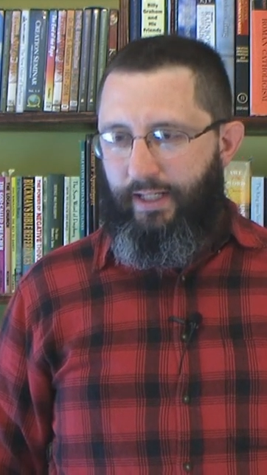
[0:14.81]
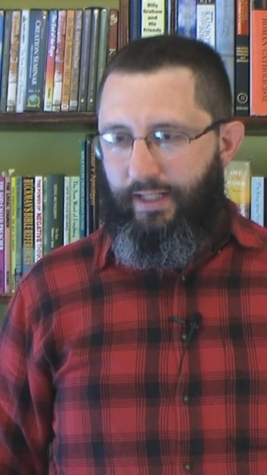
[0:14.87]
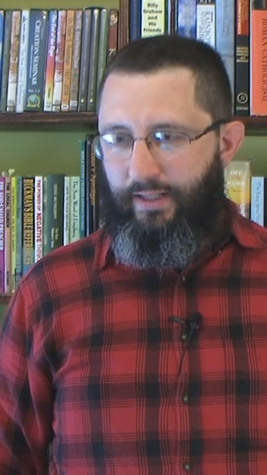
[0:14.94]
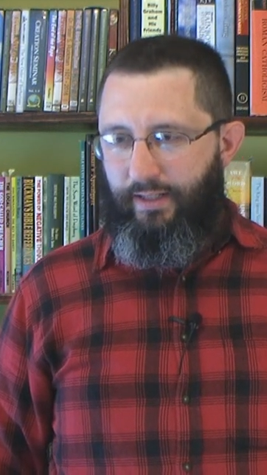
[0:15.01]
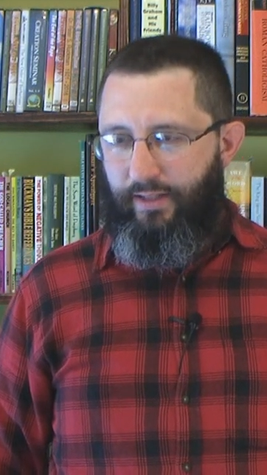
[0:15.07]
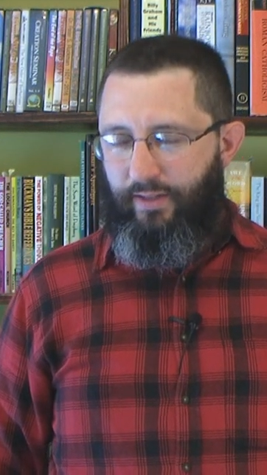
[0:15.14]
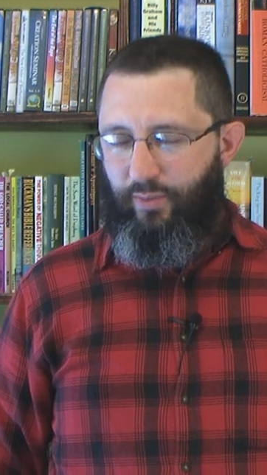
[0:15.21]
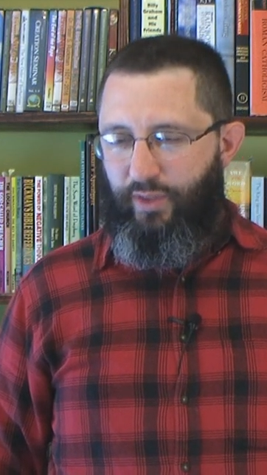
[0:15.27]

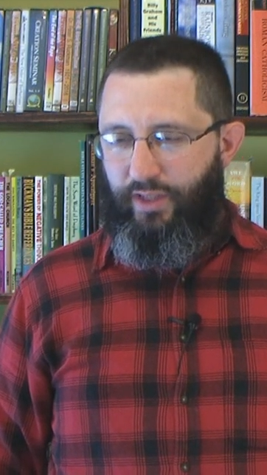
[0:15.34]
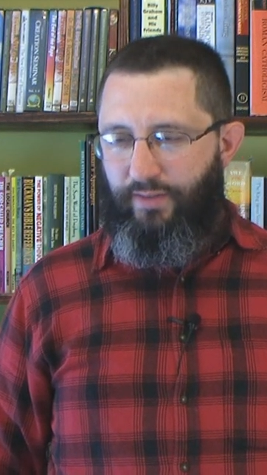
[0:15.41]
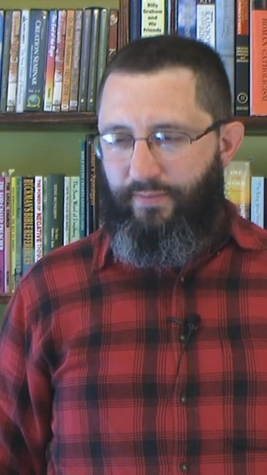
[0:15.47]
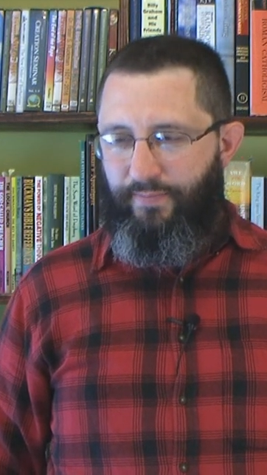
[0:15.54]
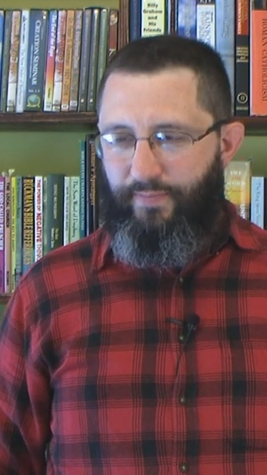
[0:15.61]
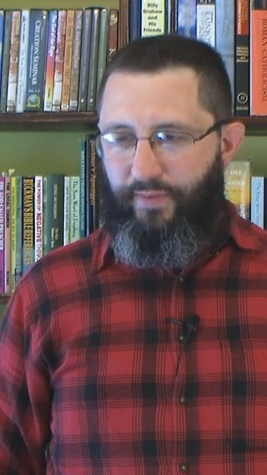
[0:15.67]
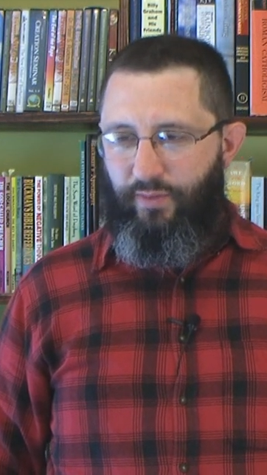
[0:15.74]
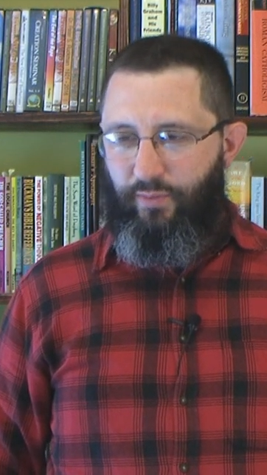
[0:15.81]
and uh,
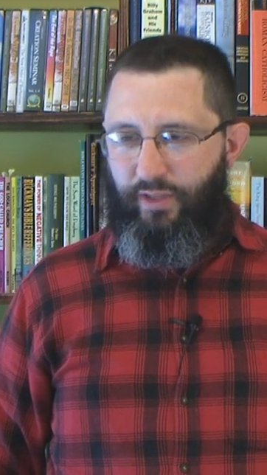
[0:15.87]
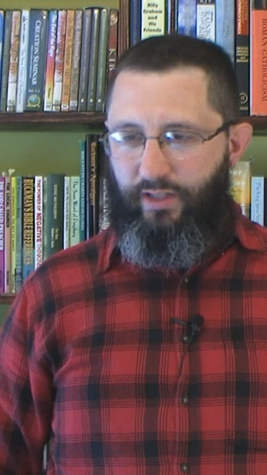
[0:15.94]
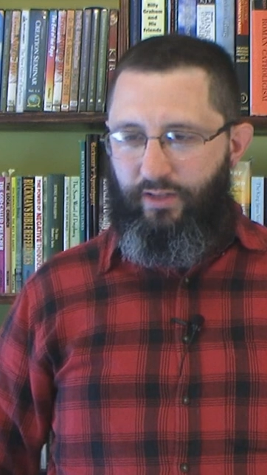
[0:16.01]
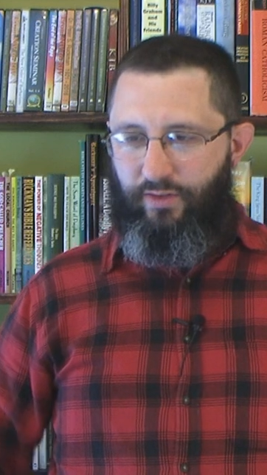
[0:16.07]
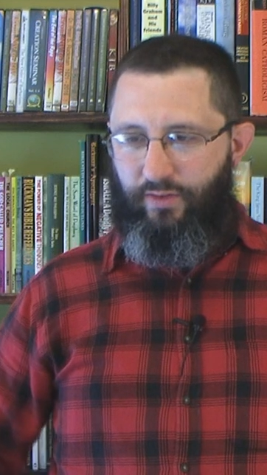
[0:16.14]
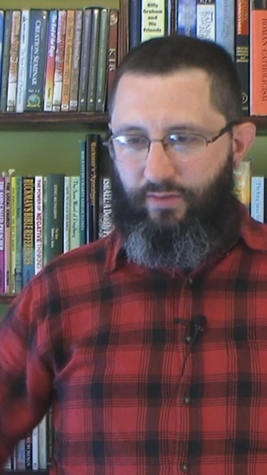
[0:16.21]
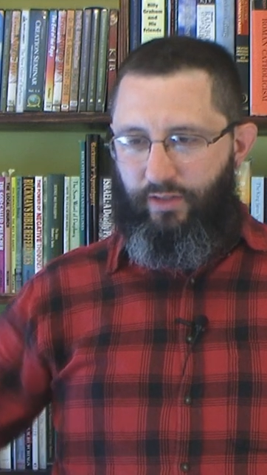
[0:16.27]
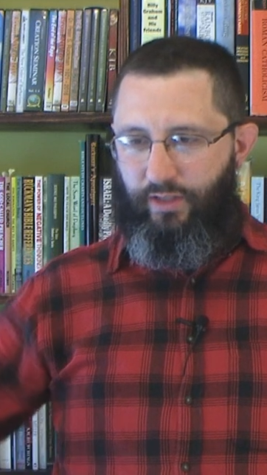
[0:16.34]
we, we
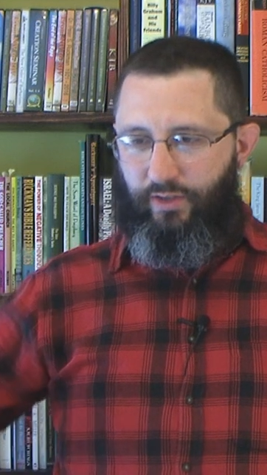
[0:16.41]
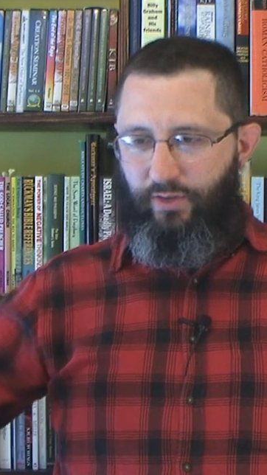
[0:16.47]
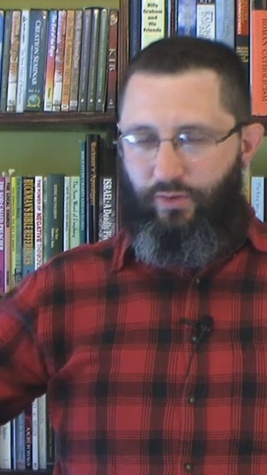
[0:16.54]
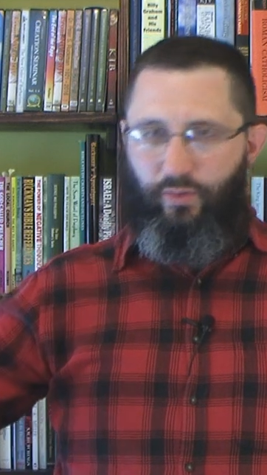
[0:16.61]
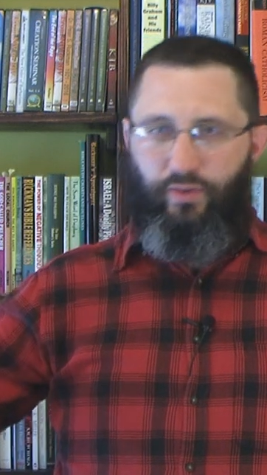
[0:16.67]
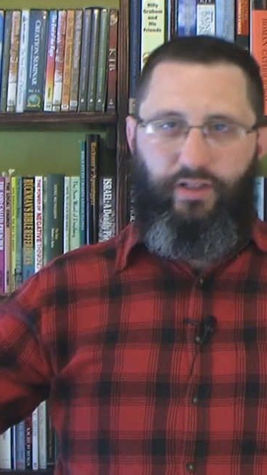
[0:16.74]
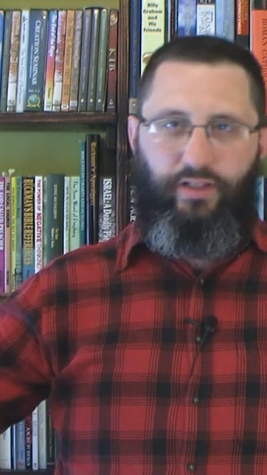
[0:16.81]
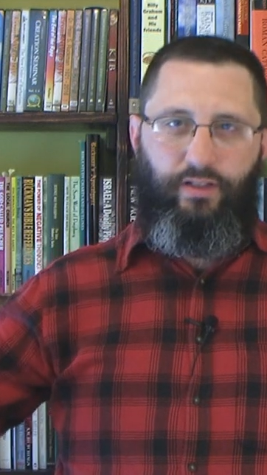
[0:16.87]

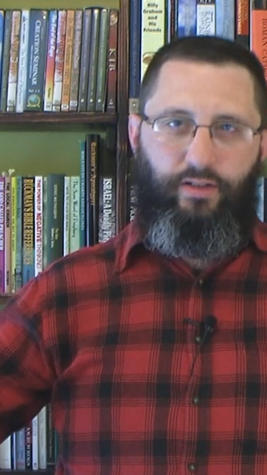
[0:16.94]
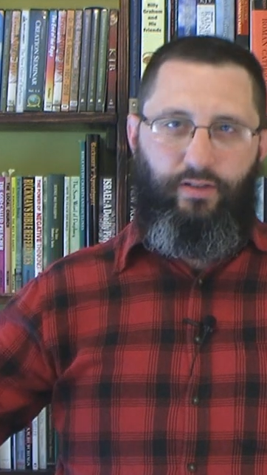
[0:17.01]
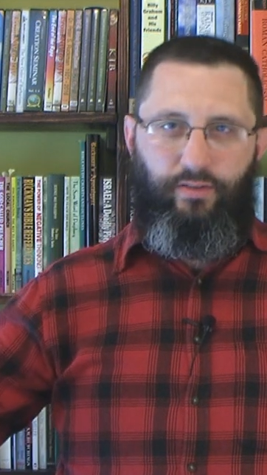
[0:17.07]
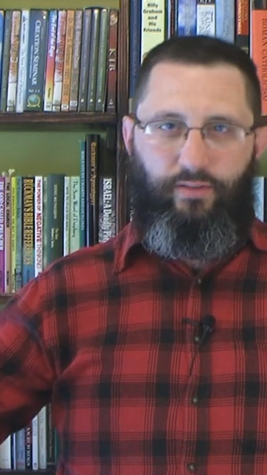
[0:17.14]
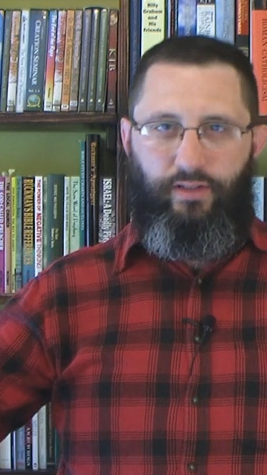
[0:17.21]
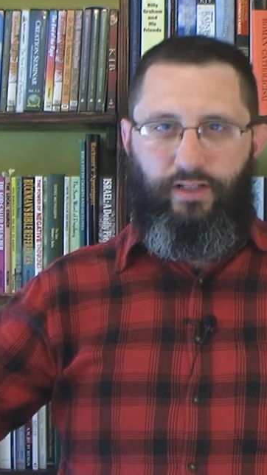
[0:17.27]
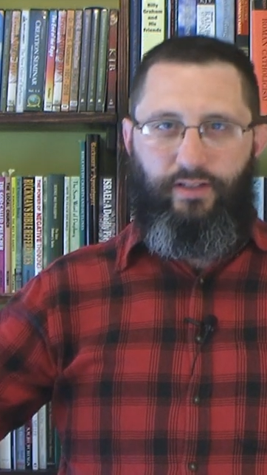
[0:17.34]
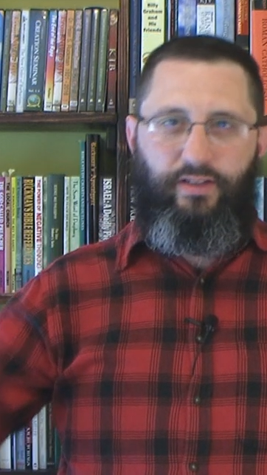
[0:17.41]
enjoy, you
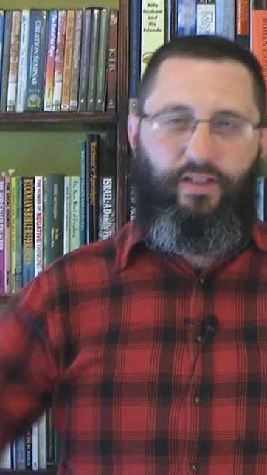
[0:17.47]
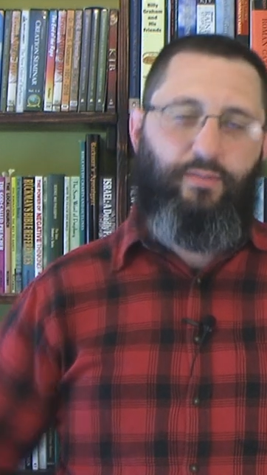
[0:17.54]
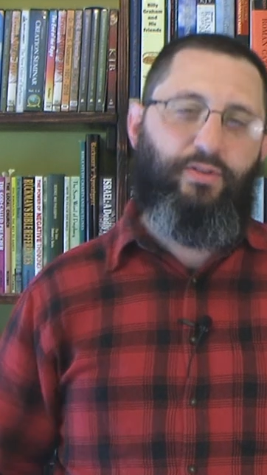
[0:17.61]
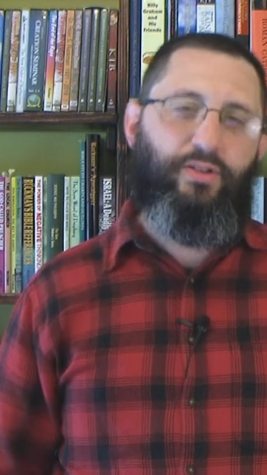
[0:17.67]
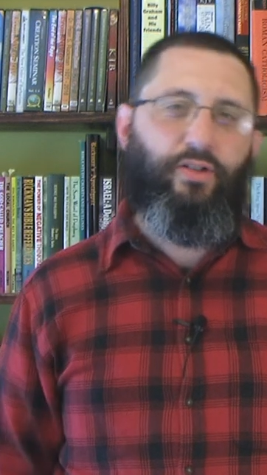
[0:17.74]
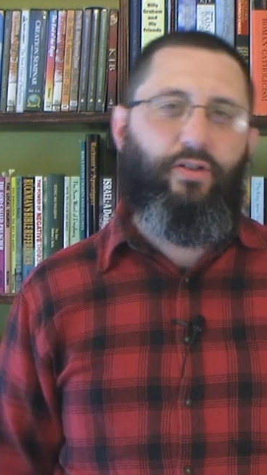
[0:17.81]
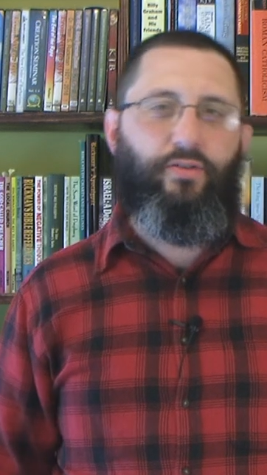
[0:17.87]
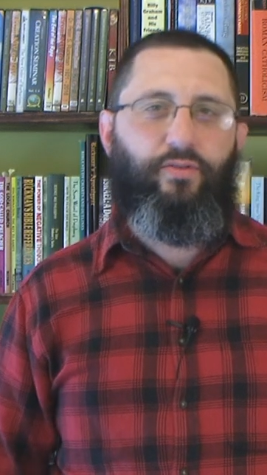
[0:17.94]
know, a lot of
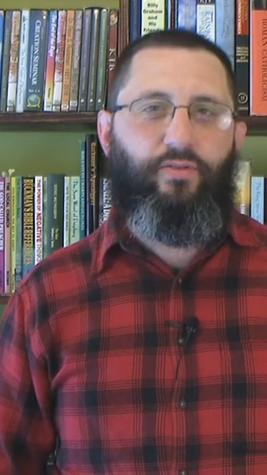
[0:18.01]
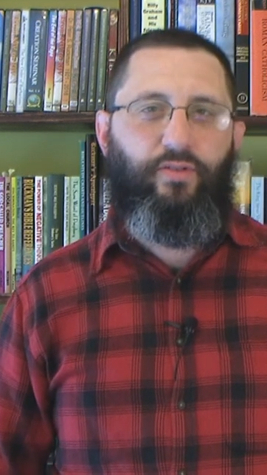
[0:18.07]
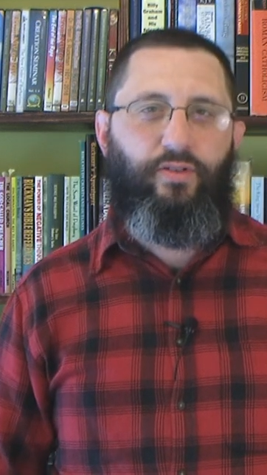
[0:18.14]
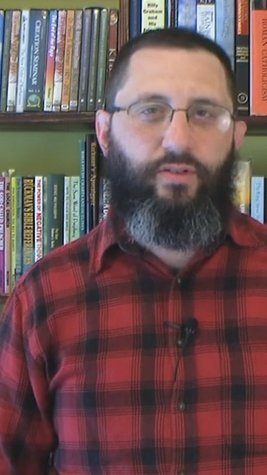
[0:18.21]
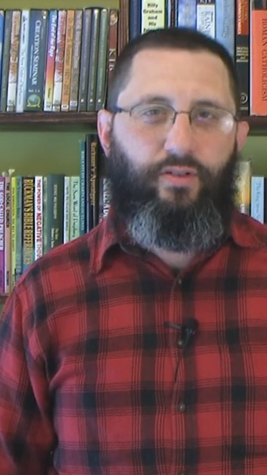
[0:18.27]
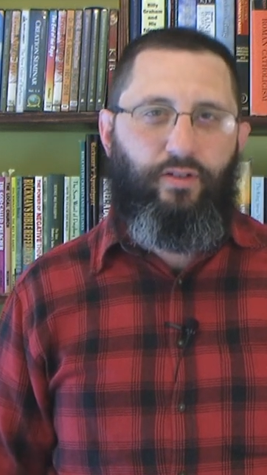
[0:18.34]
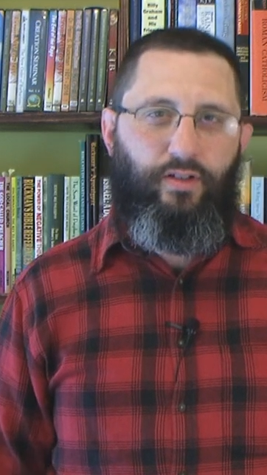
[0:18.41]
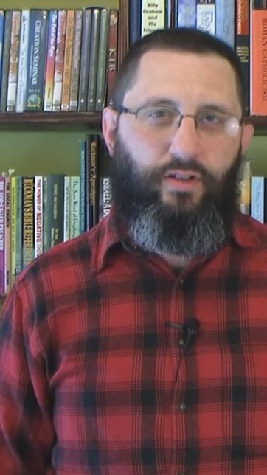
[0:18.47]
times you go through
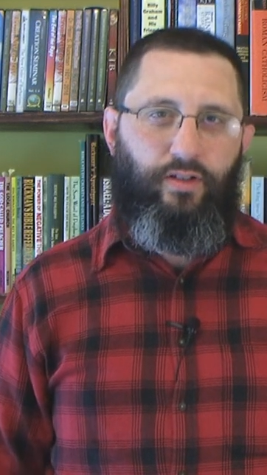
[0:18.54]
the